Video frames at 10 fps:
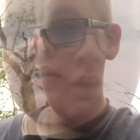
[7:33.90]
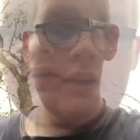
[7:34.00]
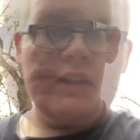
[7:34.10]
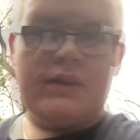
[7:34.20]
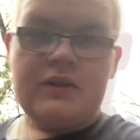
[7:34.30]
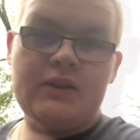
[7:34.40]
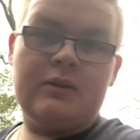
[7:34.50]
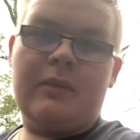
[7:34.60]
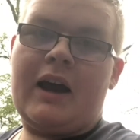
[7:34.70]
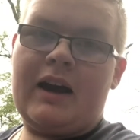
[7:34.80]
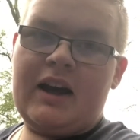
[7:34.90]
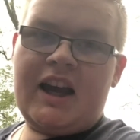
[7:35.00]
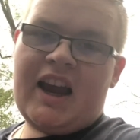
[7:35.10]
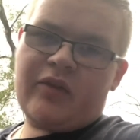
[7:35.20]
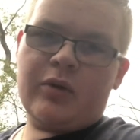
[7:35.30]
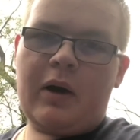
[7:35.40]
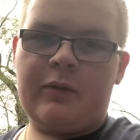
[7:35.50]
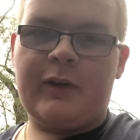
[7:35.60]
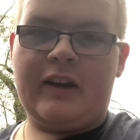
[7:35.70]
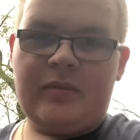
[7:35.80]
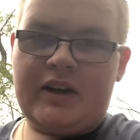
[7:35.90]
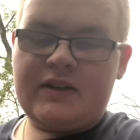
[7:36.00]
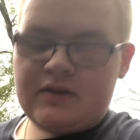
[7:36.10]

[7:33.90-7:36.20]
So after about 5 minutes,